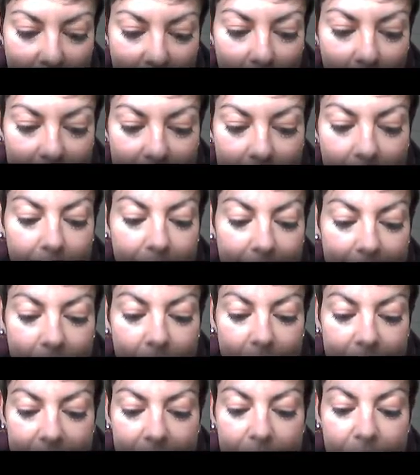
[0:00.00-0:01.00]
We want to create
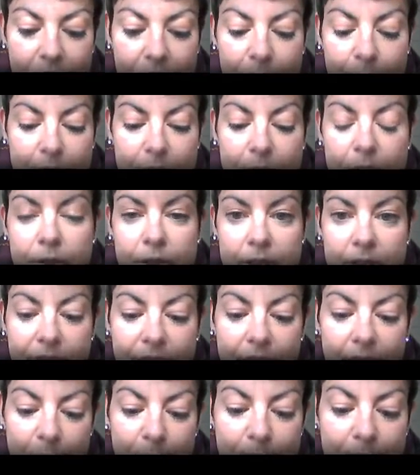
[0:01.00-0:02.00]
conditions where students
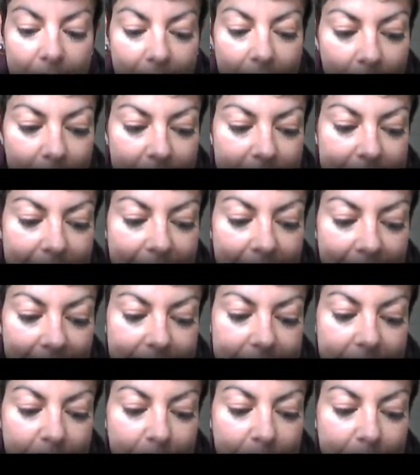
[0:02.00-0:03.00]
feel empowered to
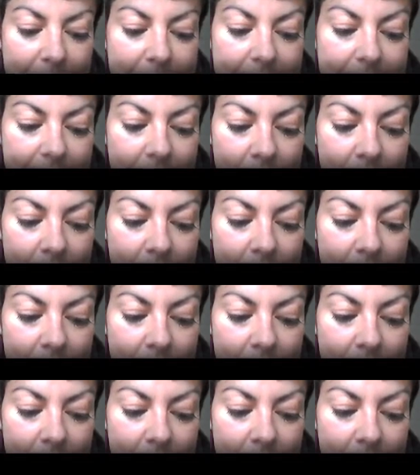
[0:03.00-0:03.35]
act in the best